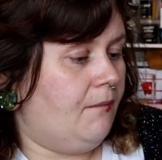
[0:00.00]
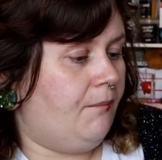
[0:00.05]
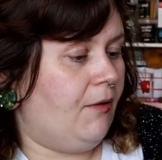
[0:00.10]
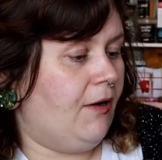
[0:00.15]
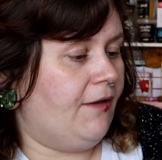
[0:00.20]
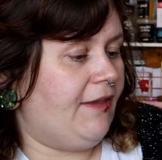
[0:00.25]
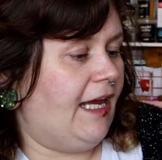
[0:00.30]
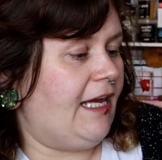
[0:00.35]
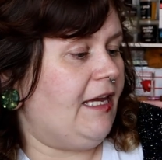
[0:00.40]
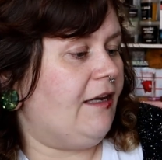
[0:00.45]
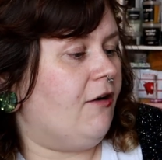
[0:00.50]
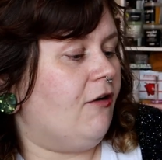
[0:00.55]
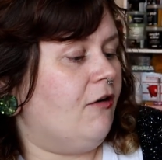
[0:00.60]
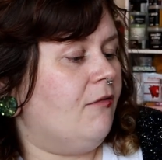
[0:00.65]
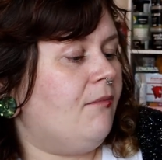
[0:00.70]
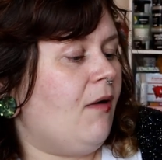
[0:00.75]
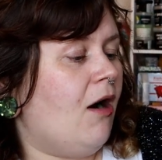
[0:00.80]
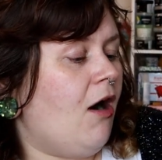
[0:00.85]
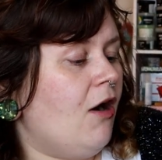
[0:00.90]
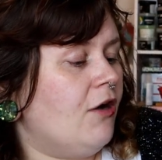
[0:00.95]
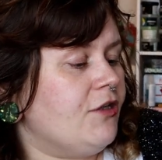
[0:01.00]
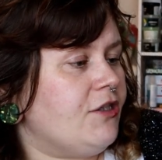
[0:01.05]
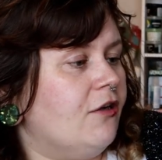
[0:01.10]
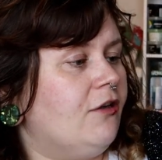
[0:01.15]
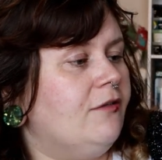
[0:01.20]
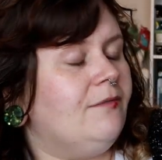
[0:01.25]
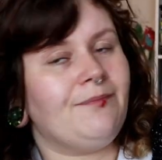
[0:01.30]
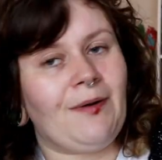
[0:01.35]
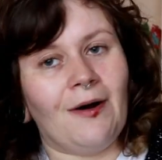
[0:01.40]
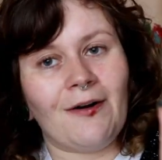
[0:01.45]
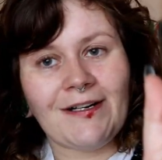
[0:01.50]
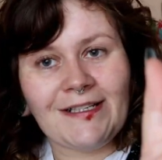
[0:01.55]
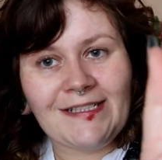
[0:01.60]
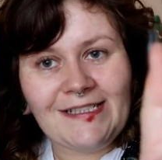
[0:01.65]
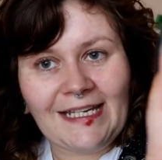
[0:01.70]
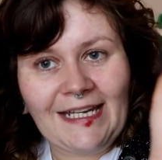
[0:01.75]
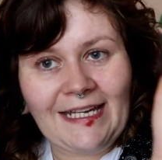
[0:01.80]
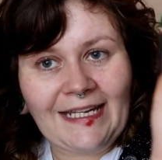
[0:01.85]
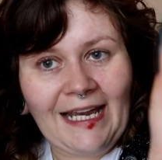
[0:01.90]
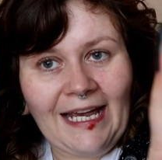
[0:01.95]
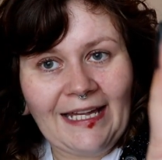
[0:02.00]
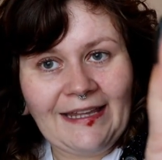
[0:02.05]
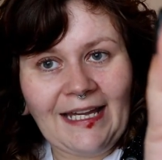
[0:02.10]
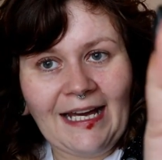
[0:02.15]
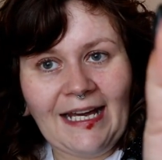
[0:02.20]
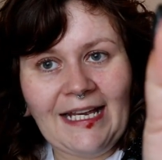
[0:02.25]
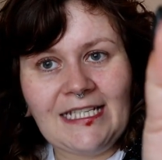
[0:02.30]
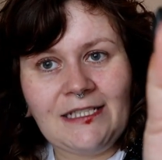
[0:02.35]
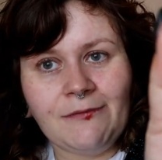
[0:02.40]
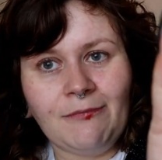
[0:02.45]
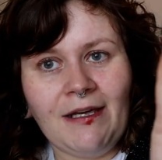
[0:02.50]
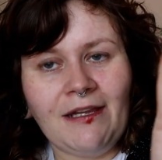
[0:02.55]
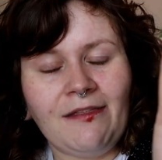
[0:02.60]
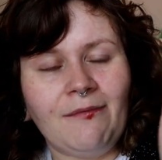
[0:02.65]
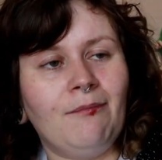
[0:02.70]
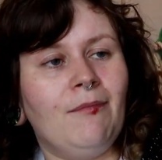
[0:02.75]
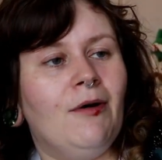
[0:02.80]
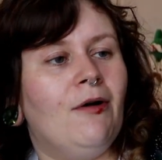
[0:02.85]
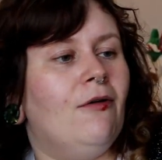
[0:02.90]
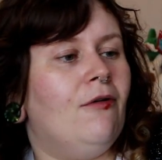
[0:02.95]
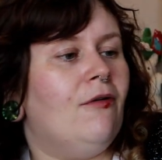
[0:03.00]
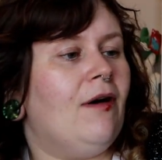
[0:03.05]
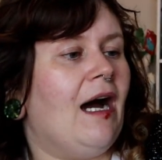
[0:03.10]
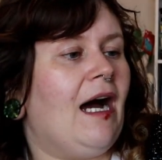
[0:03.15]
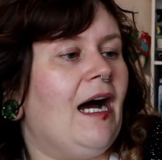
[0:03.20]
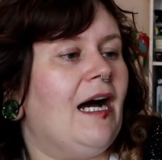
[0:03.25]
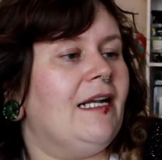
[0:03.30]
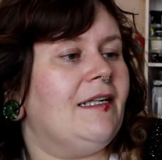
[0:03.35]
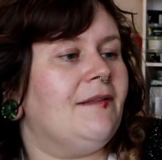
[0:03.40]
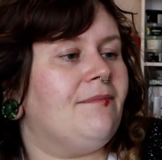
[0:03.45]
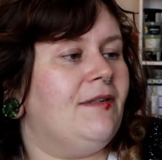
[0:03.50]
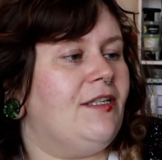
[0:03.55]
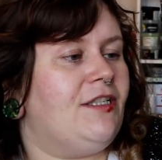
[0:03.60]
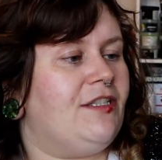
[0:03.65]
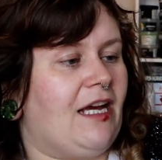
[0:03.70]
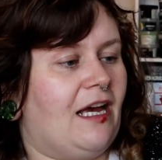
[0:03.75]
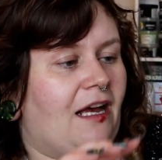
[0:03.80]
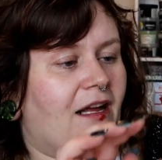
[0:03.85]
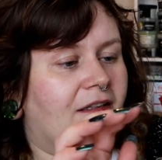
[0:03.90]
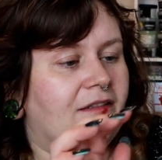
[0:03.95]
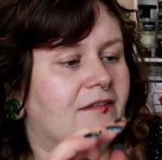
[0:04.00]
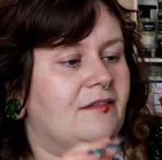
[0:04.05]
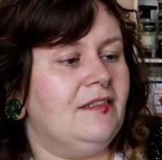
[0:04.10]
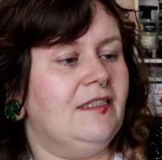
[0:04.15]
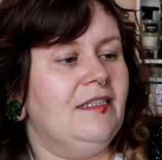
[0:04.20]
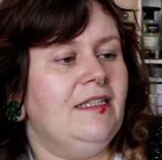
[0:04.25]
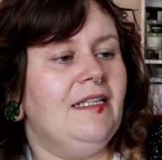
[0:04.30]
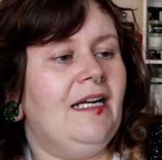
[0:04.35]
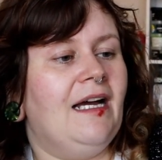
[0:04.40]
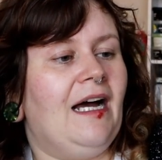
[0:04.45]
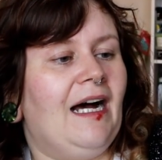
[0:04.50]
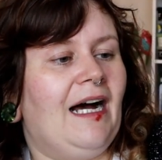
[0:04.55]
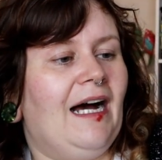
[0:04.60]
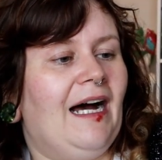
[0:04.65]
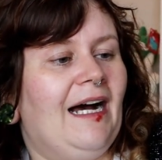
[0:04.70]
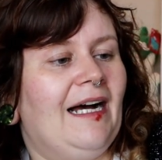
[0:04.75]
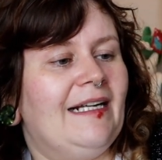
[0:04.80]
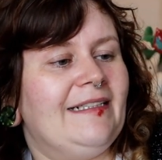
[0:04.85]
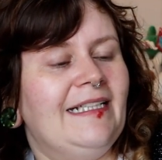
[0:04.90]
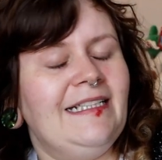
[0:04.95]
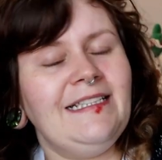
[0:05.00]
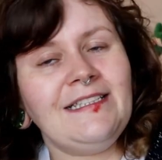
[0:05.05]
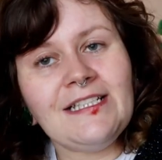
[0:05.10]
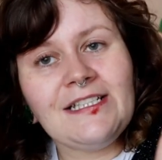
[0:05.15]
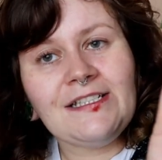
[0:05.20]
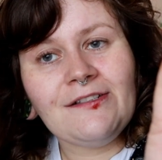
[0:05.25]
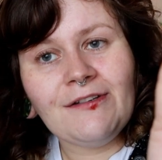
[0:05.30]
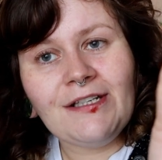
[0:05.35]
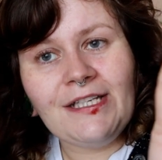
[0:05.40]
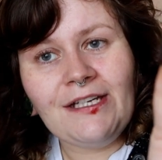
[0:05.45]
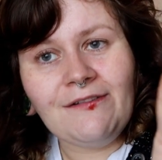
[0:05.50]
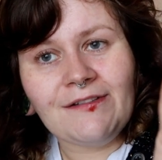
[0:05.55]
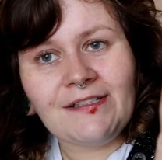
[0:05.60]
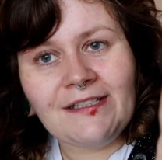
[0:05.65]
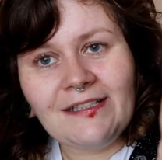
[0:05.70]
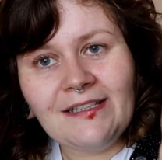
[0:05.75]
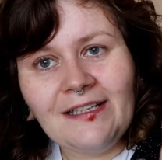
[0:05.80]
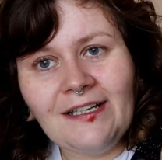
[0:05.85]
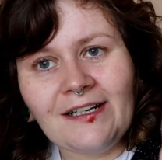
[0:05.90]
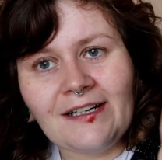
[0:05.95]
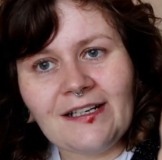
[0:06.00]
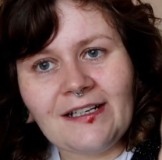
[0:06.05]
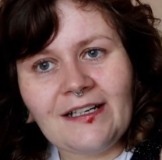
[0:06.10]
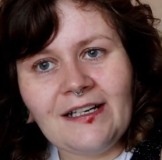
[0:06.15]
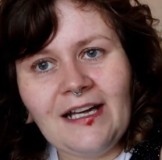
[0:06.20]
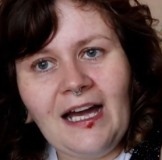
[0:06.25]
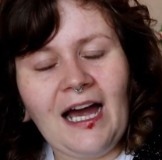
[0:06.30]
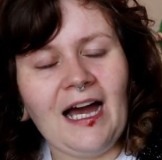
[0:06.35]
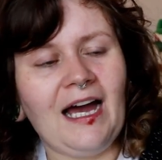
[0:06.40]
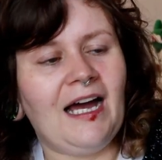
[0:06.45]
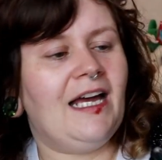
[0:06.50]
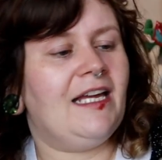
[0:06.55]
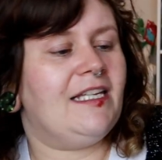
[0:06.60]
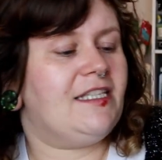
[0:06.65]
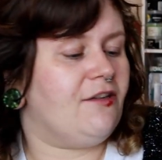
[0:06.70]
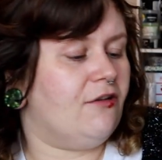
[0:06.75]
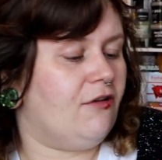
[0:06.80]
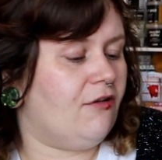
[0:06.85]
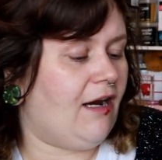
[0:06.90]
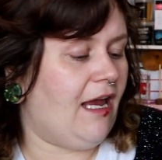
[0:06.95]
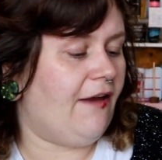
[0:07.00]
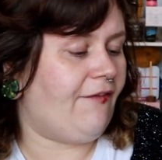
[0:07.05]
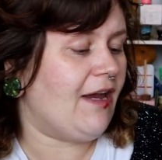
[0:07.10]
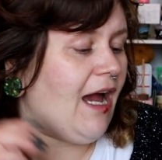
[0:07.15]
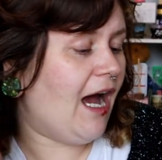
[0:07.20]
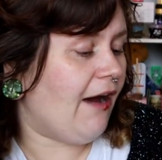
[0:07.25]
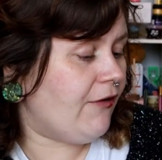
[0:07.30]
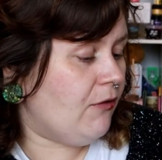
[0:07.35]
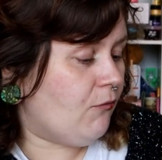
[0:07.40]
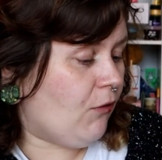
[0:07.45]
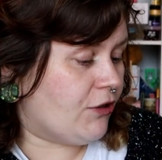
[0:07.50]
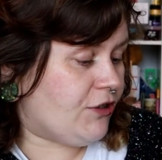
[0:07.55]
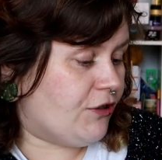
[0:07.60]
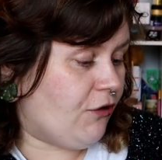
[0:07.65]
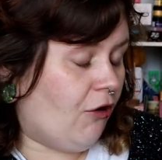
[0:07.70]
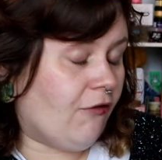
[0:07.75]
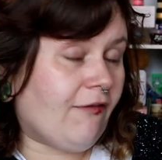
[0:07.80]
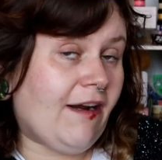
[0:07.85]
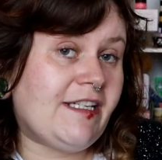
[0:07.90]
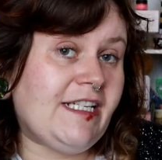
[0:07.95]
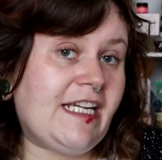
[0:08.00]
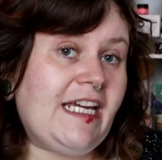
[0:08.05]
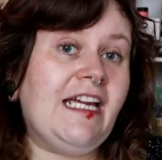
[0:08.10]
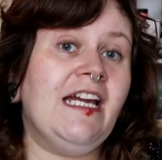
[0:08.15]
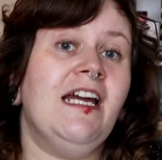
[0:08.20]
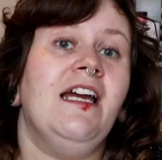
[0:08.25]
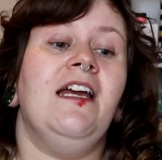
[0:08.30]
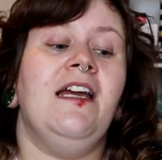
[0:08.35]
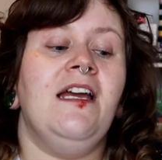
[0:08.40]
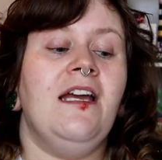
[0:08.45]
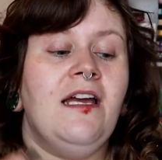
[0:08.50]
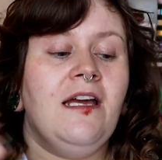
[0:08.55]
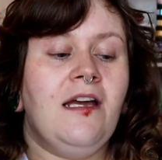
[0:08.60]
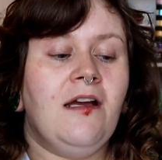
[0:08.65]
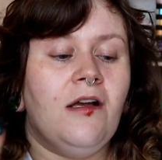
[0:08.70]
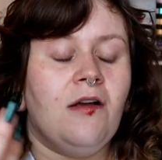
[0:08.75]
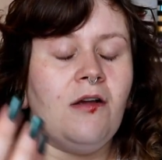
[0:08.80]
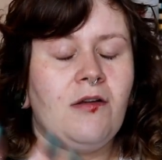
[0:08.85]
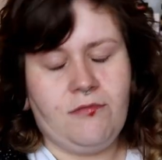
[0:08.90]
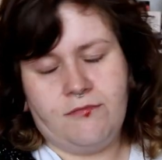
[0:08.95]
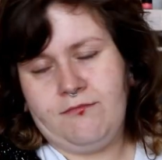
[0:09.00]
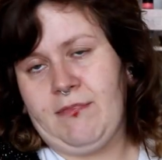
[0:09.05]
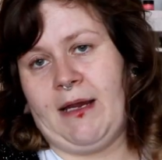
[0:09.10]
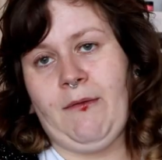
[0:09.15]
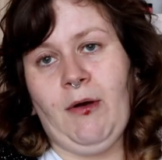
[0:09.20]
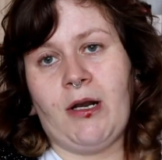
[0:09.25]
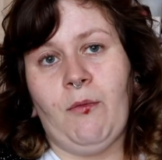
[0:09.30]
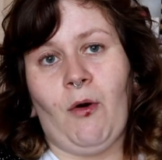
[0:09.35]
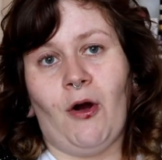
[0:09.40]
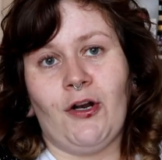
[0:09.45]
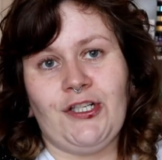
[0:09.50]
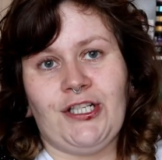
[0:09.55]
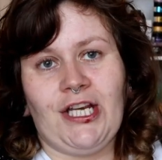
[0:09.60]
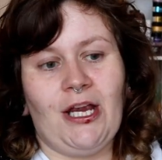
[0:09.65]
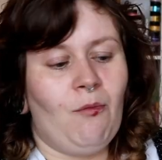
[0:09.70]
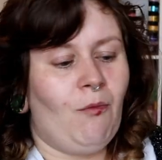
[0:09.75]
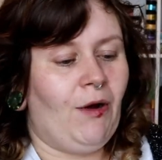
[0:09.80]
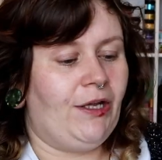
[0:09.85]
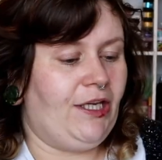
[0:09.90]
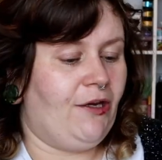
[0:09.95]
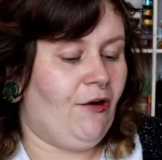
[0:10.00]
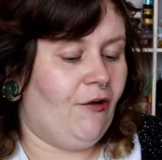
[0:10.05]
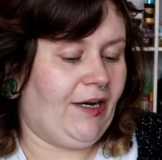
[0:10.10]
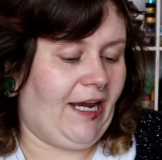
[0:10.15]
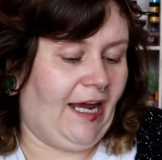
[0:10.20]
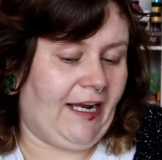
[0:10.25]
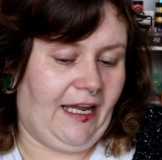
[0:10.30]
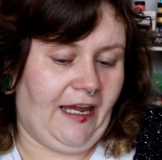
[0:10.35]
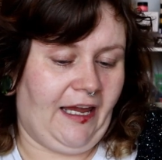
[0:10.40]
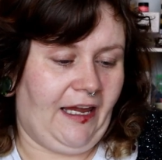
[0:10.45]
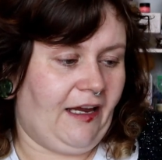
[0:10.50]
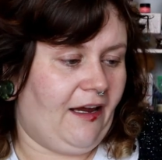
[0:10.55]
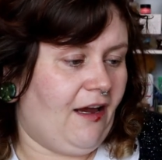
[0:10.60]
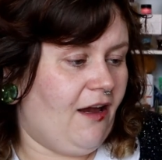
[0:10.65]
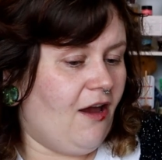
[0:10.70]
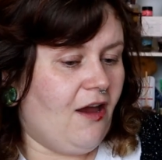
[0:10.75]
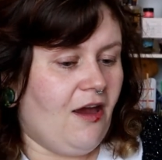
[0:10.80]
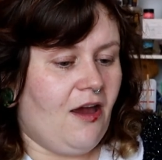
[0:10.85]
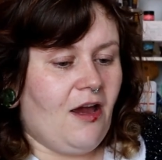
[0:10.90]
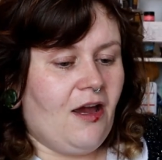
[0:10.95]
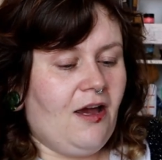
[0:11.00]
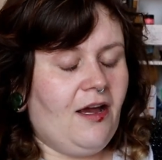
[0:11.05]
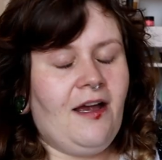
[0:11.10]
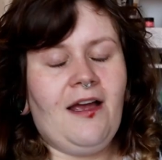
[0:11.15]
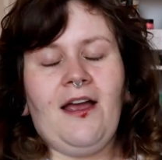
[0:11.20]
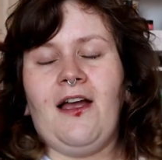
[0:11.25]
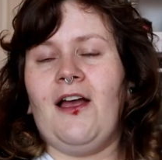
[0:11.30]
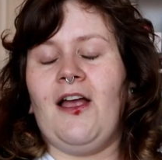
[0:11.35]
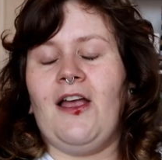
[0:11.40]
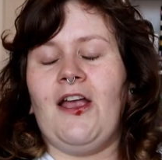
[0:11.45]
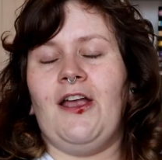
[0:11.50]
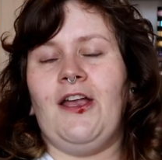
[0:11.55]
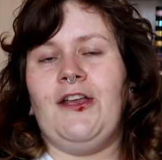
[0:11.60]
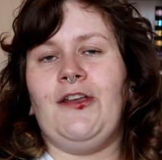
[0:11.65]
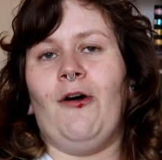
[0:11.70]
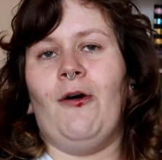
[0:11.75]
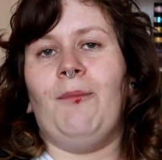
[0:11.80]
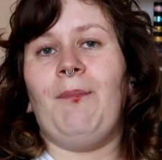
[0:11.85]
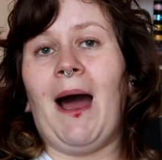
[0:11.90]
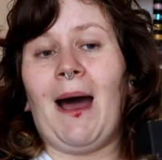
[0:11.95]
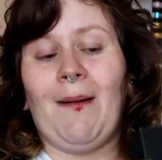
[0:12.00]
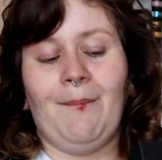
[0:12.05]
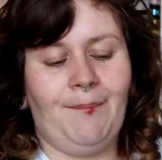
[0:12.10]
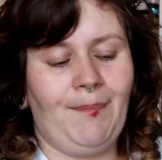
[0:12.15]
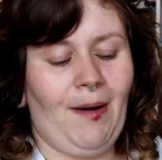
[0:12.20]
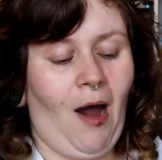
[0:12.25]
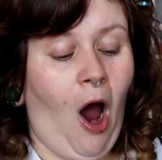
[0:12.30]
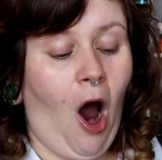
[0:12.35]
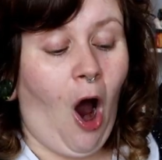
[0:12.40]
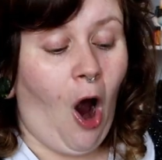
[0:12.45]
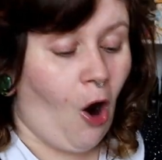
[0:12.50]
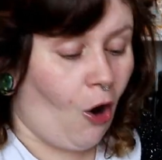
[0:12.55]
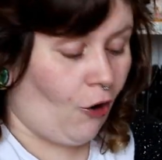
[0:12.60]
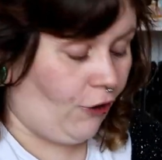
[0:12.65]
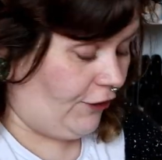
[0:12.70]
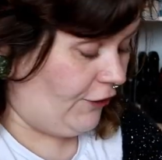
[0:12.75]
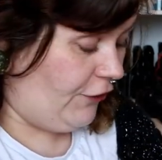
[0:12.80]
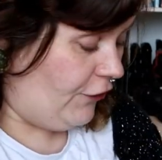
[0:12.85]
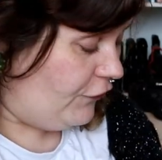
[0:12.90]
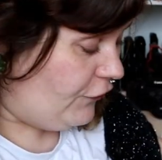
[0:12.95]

But there you go, March unboxing. And that is with Mo and Michelle. And it's just so cute, look. So if you haven't watched it already, you might want to watch it when you're getting your pamper on.